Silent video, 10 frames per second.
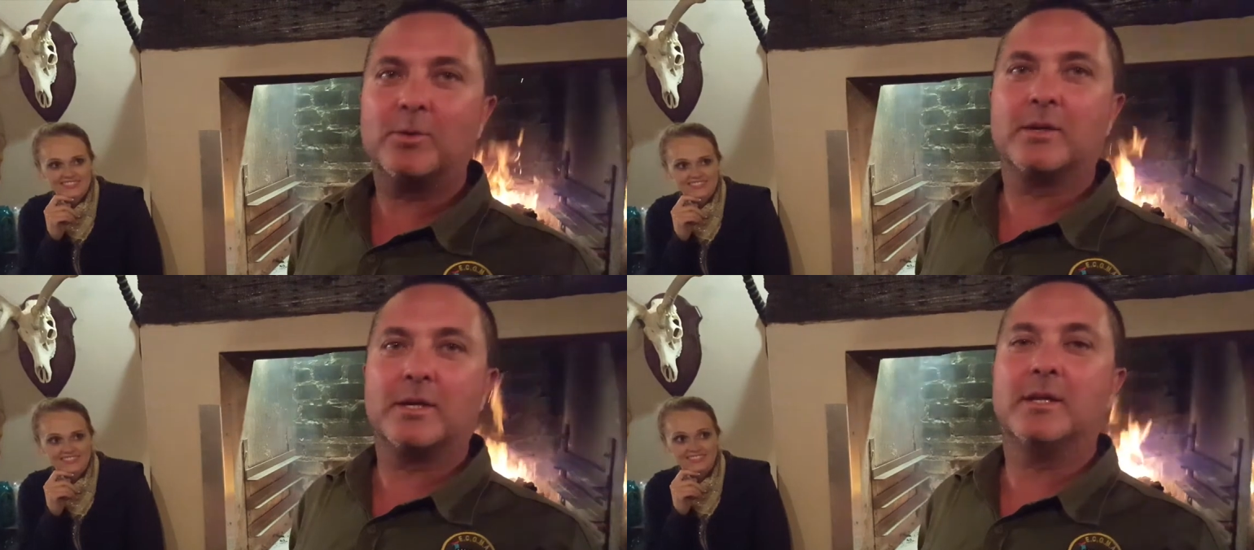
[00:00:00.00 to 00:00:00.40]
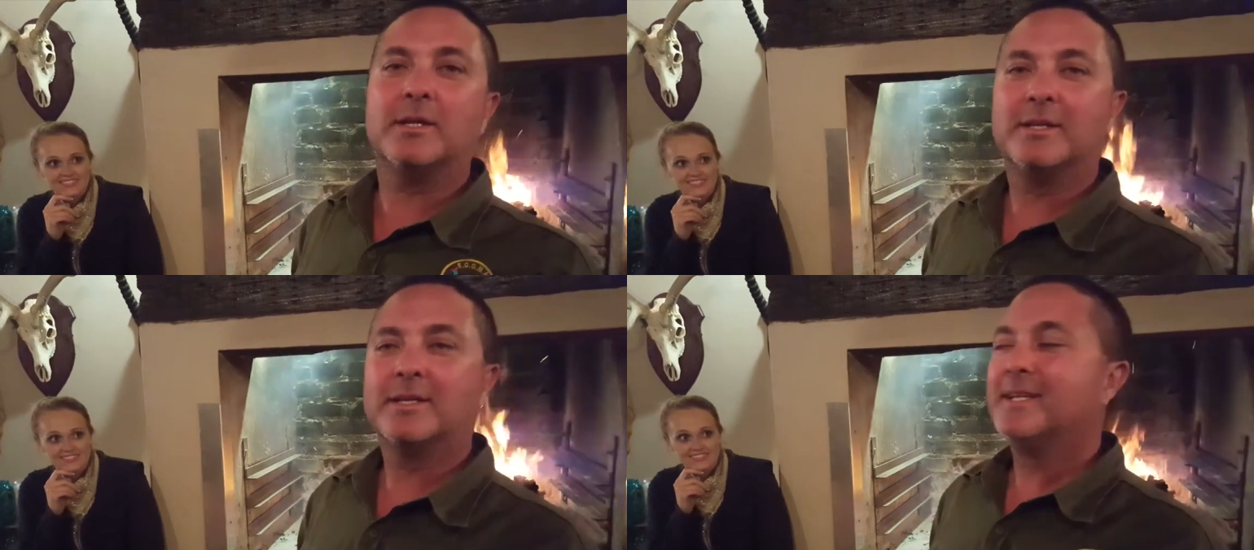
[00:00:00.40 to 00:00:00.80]
Speaker 1: Cornel,
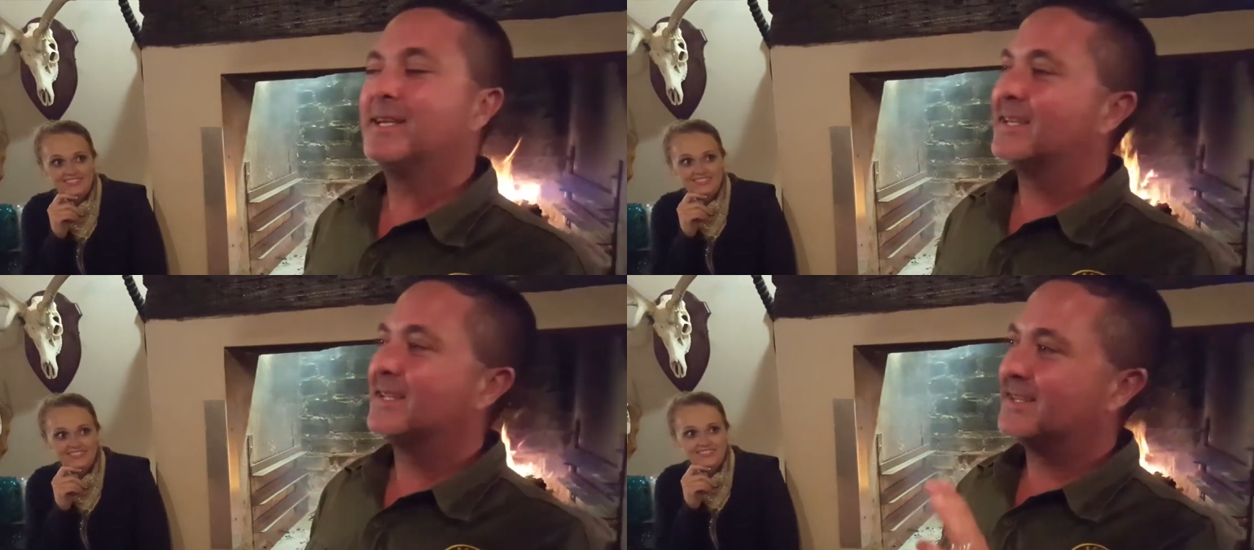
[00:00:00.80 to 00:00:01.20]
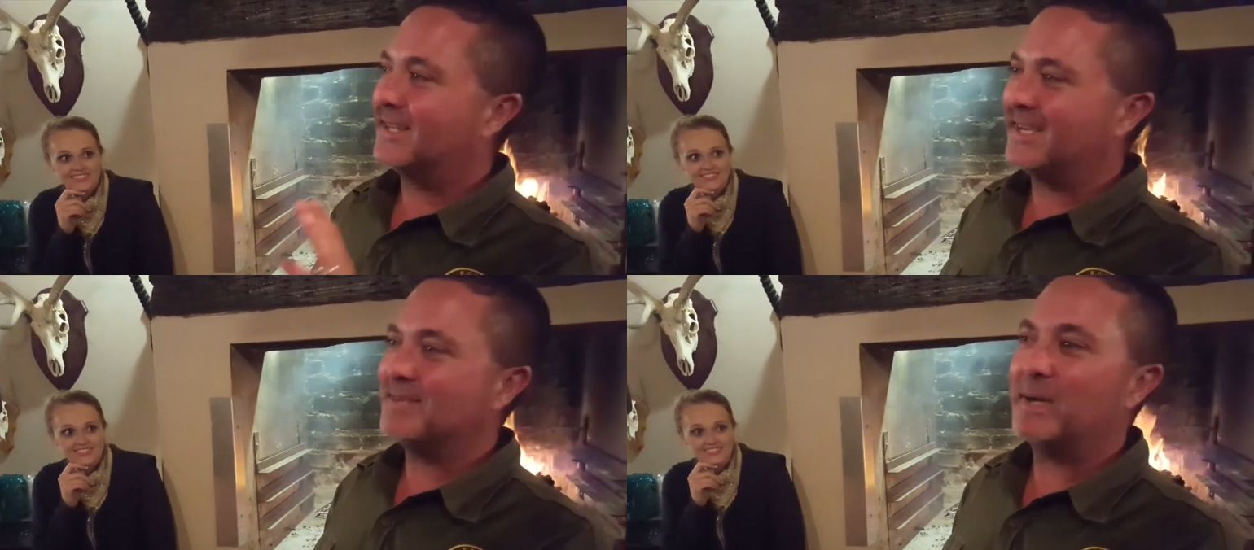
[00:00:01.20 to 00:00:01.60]

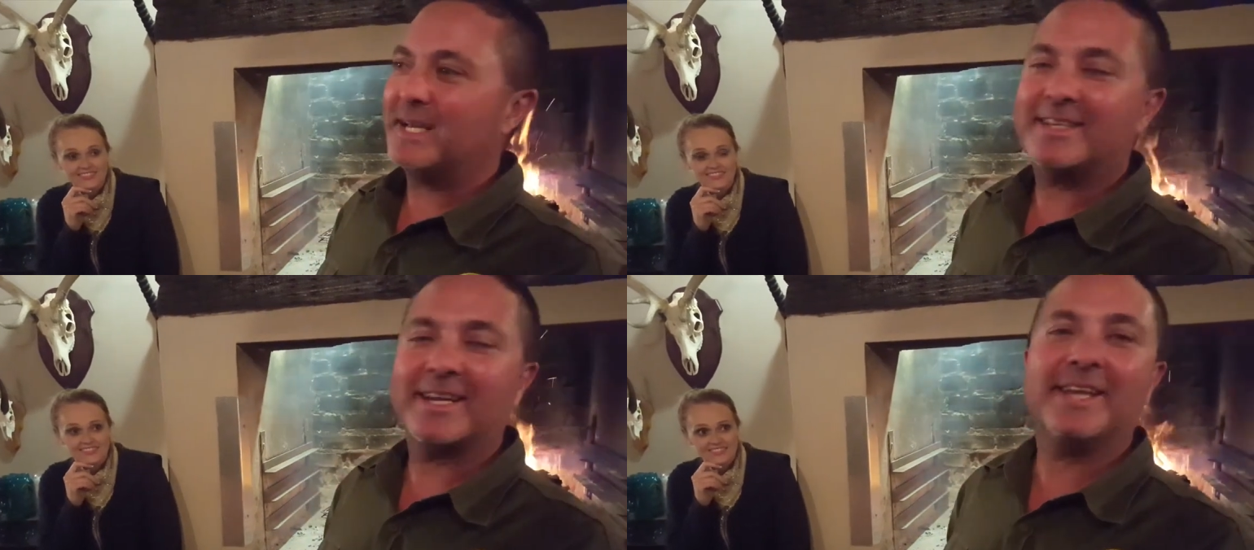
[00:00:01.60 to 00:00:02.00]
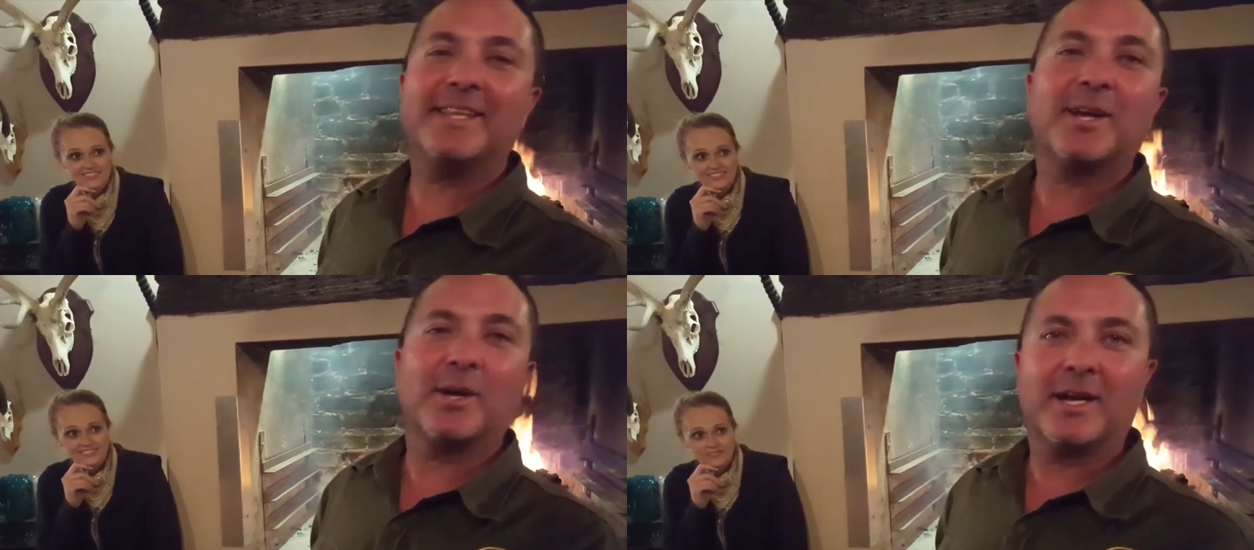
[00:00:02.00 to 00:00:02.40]
they maintain they're
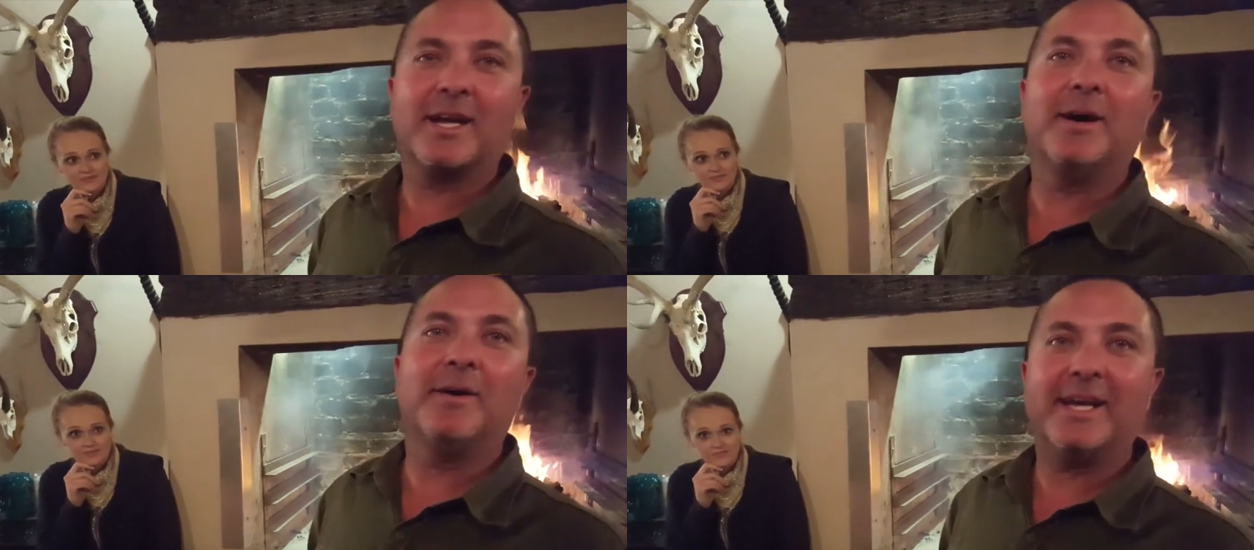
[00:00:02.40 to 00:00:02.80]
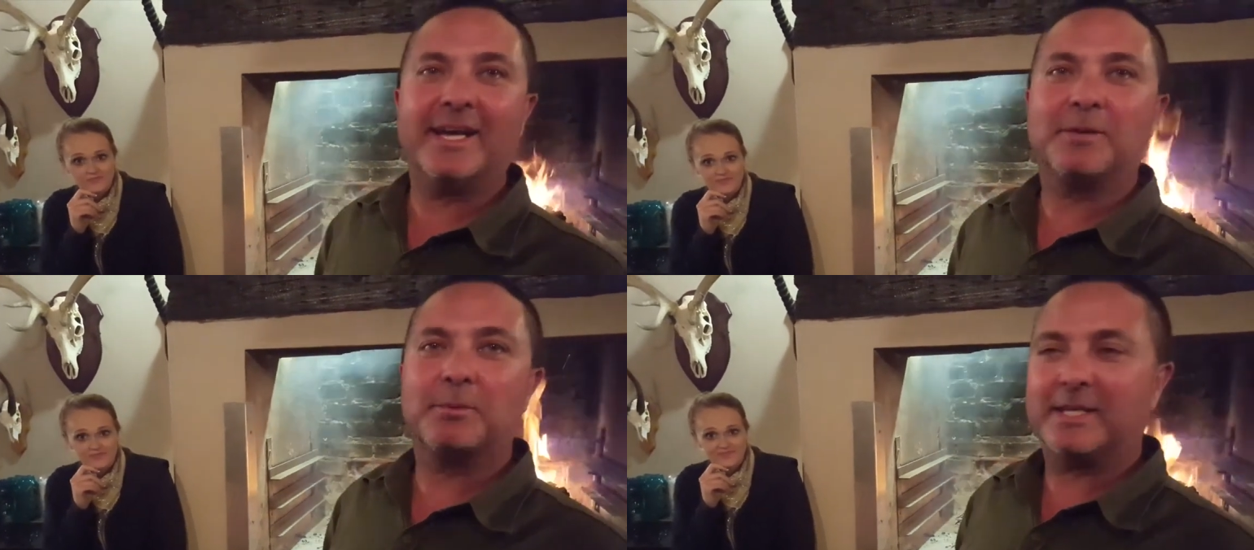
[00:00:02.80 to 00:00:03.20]
going to go
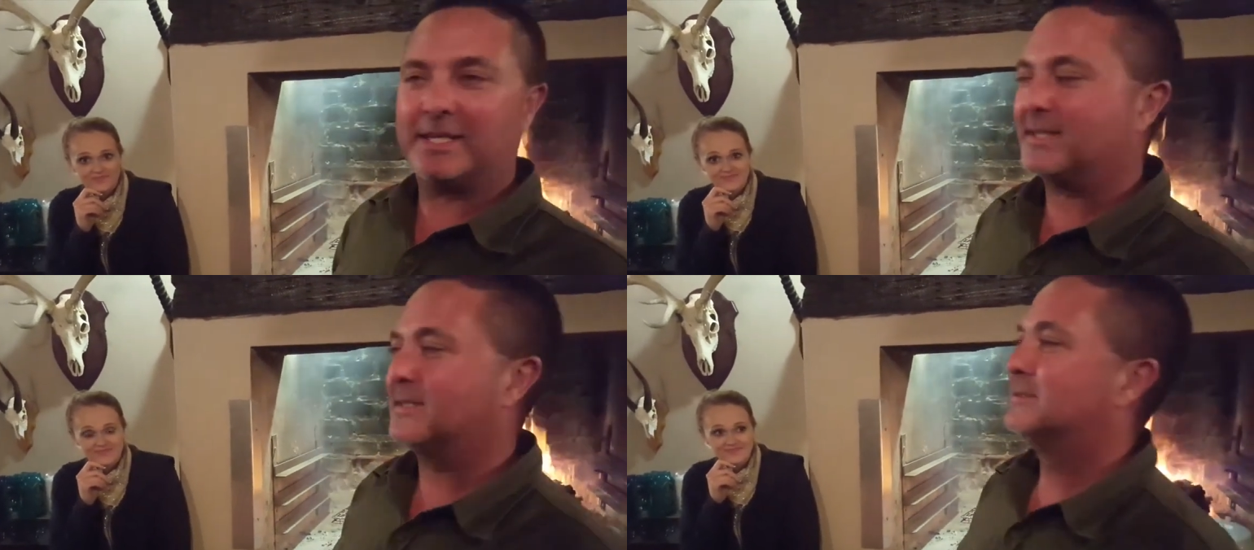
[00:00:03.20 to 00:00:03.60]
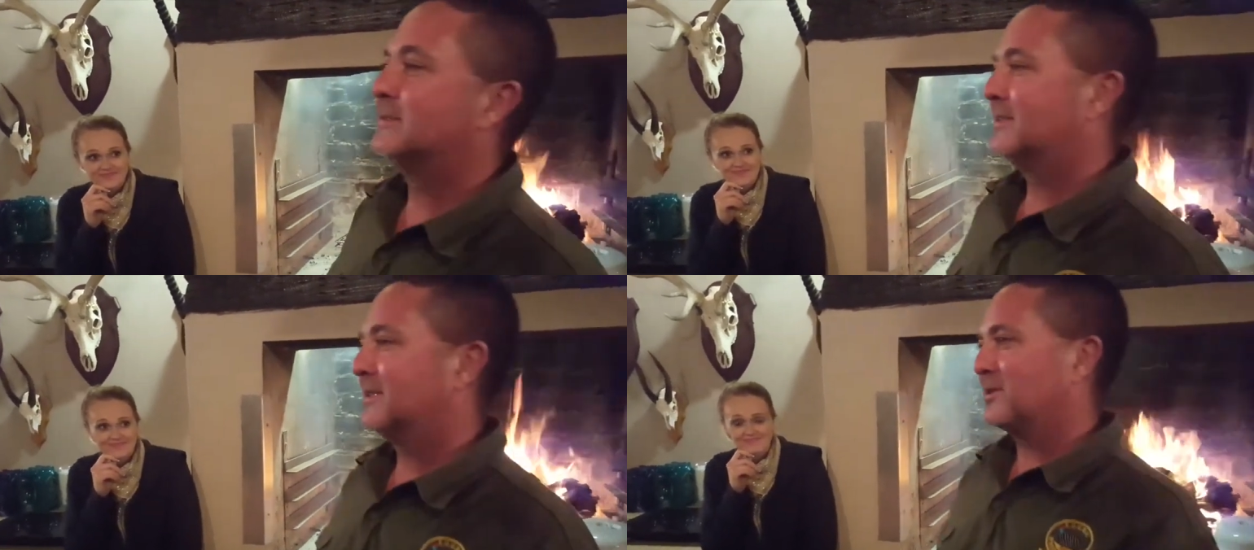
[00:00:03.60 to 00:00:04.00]
ahead with it.
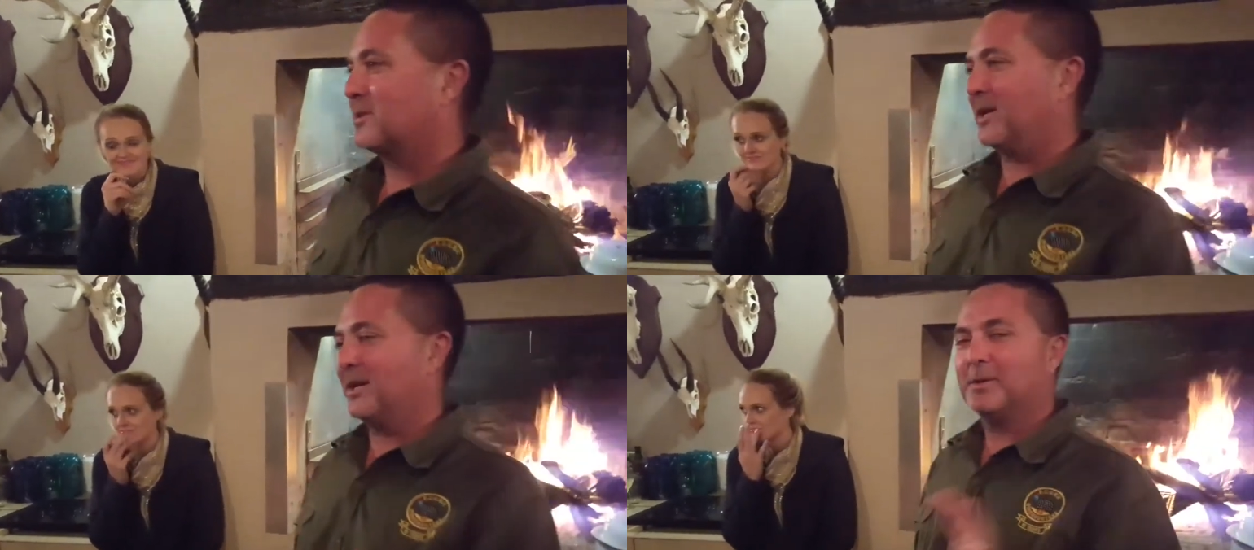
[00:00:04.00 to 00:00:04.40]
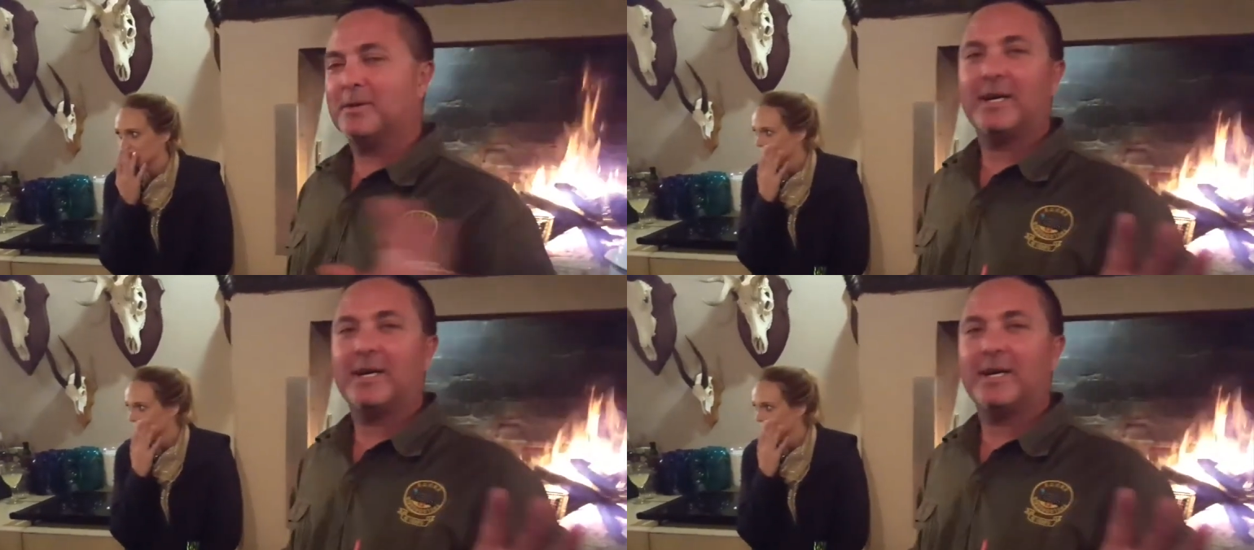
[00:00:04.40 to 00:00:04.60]
So